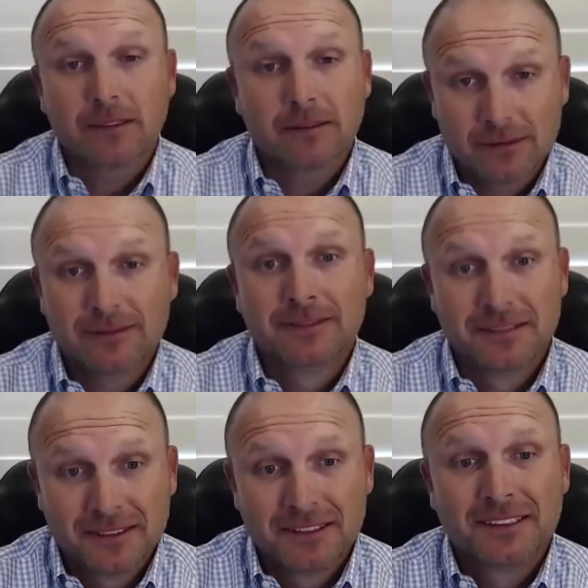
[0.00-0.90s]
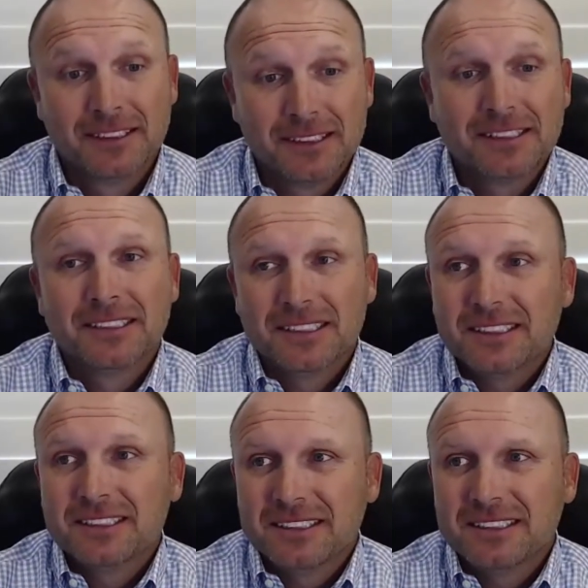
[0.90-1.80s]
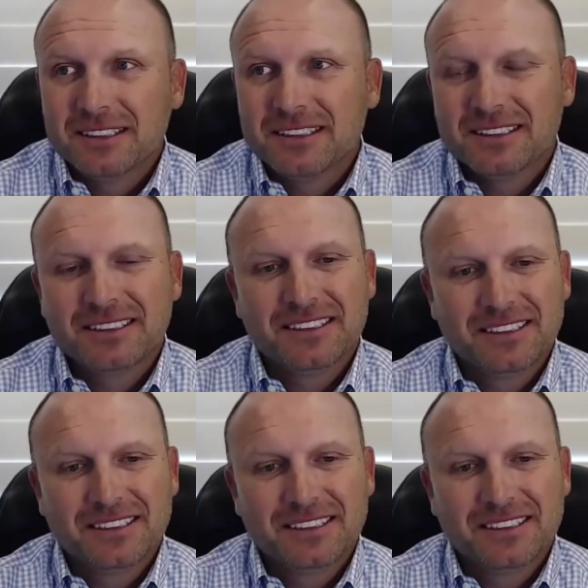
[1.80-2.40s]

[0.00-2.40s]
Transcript: look, the reality is this stuff just changes